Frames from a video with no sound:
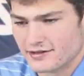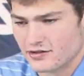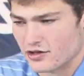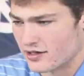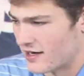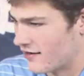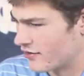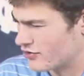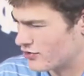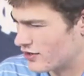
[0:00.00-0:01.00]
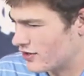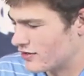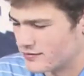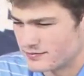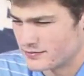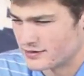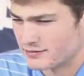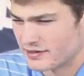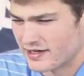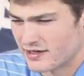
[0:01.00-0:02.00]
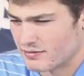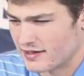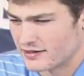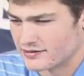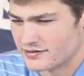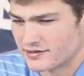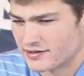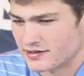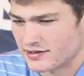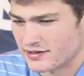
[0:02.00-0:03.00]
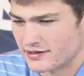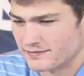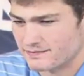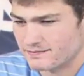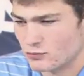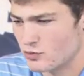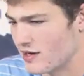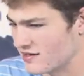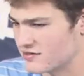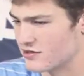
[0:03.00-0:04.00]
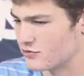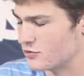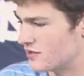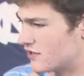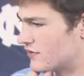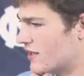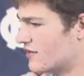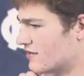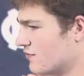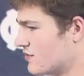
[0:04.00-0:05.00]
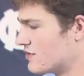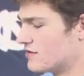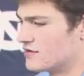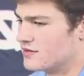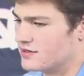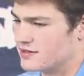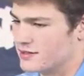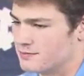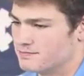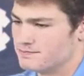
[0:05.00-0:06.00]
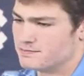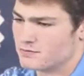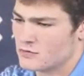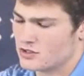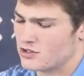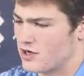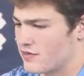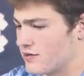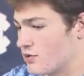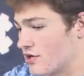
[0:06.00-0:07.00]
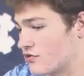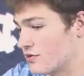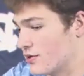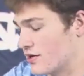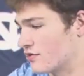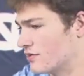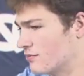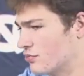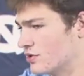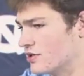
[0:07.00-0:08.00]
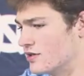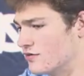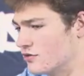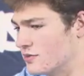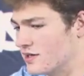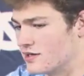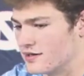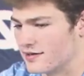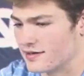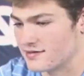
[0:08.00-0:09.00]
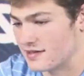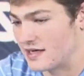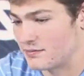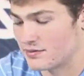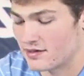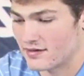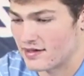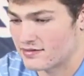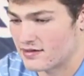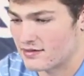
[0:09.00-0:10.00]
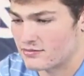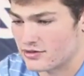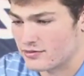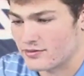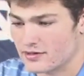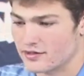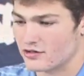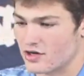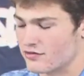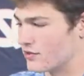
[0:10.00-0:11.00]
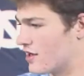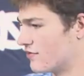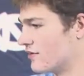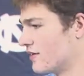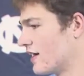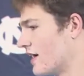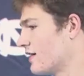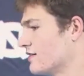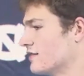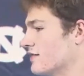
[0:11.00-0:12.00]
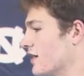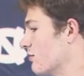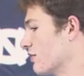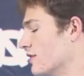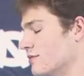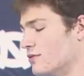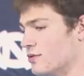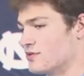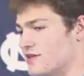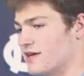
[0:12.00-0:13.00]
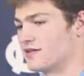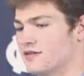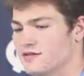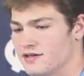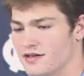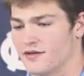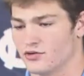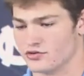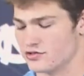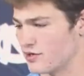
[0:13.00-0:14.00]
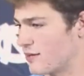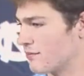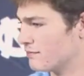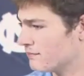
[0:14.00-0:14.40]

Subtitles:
got out on draw, got out of bounds, and we practiced, you know, 2 minute every day. That's the emphasis. You know, I think we were actually pretty good in 2 minute against App at that last time. So, you know, I feel confident in the guys and up front, and we're going to protect, and they'll usually drop,